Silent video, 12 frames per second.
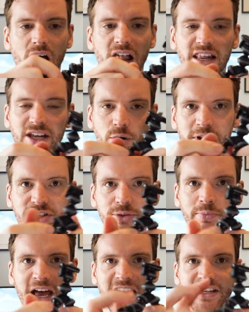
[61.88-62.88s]
a little bit of
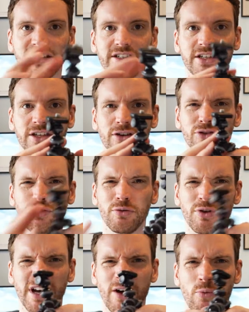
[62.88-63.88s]
space to use, or you
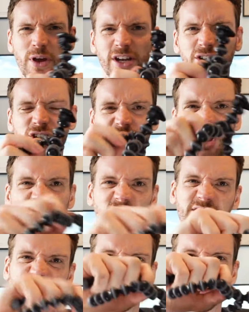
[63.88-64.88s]
want to get a weird
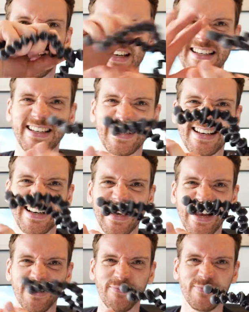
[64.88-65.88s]
shot
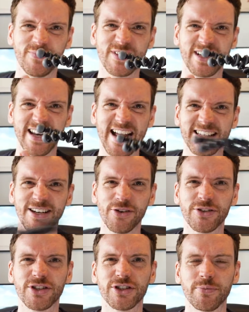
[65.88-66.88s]
kind of connected
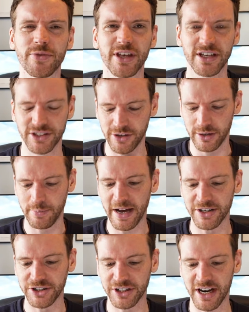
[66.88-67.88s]
onto something, it's not a
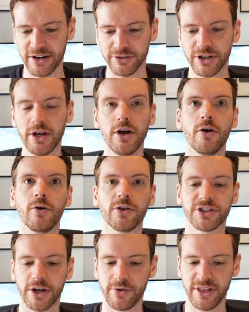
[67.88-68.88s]
bad shout.
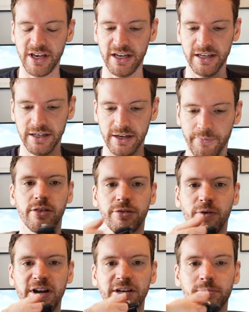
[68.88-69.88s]
Also, the
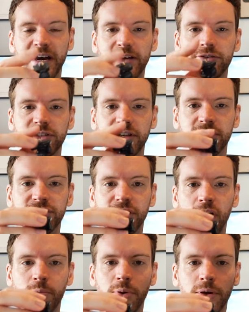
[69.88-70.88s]
threaded mount at the
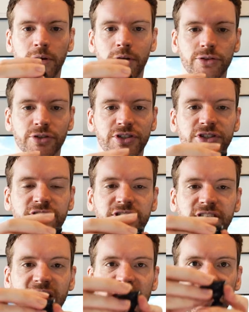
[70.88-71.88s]
top just
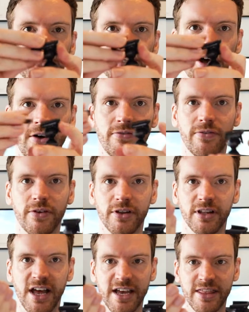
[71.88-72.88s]
slides off
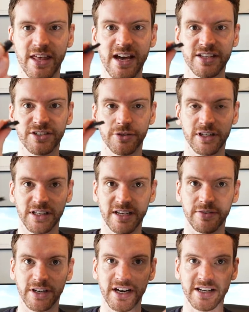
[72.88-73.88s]
like that, so you can
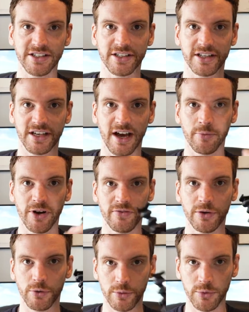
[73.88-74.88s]
leave it connected to the camera
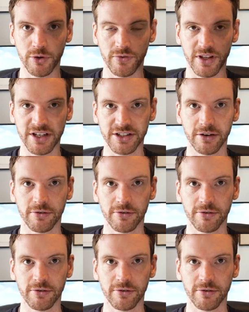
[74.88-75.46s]
if you want to move this